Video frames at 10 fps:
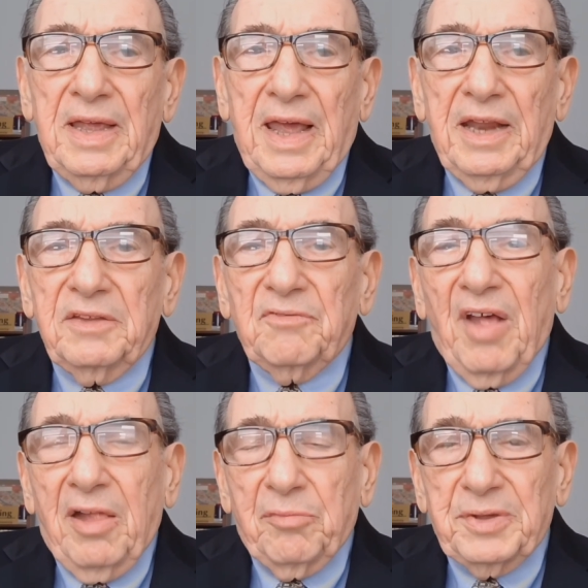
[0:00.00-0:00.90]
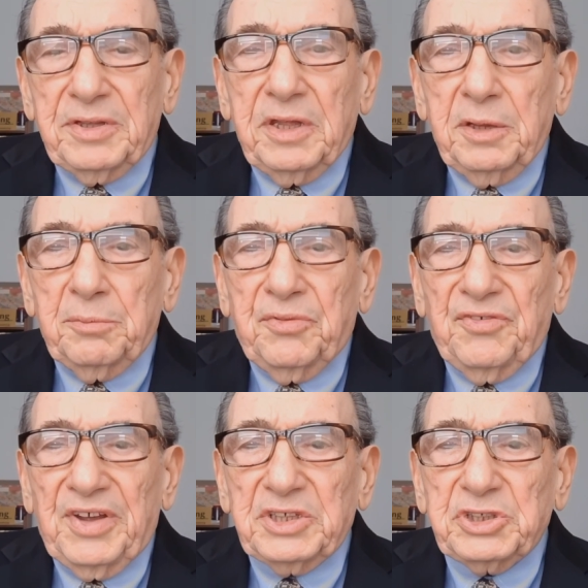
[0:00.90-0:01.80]
and involvement in
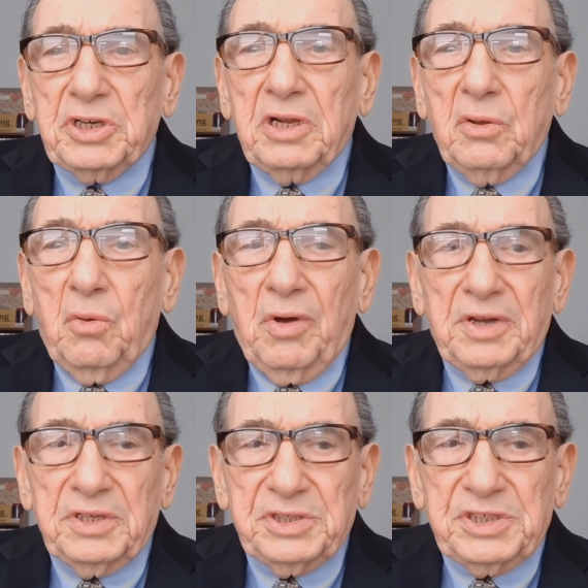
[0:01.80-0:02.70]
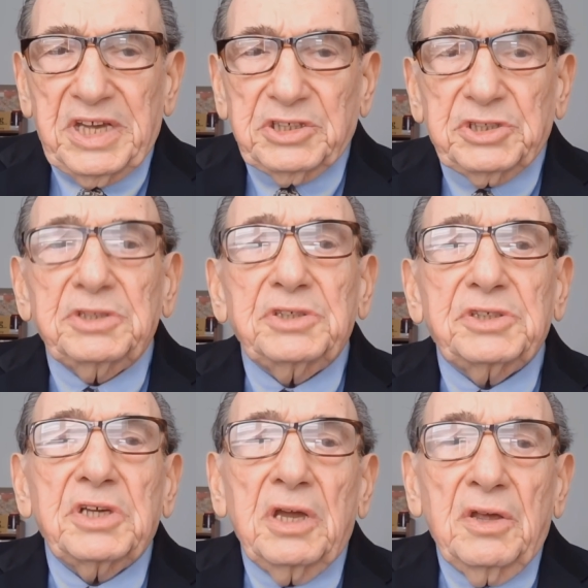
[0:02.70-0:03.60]
professional
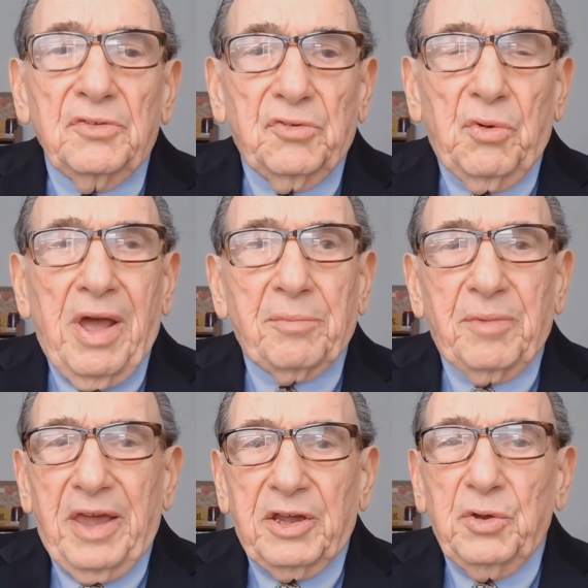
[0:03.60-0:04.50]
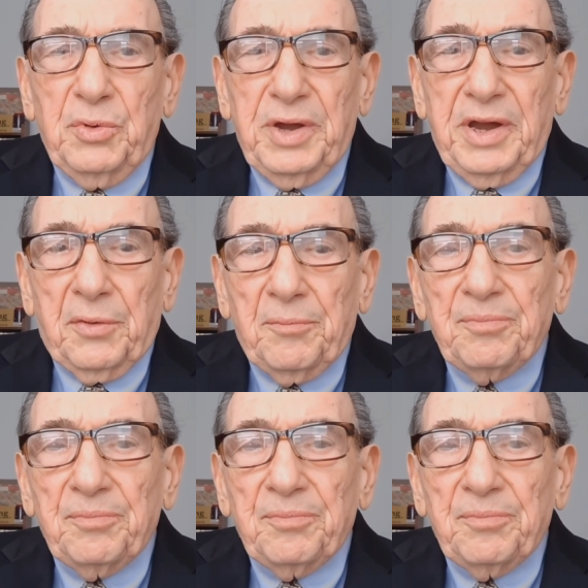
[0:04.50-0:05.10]
organizations throughout my career.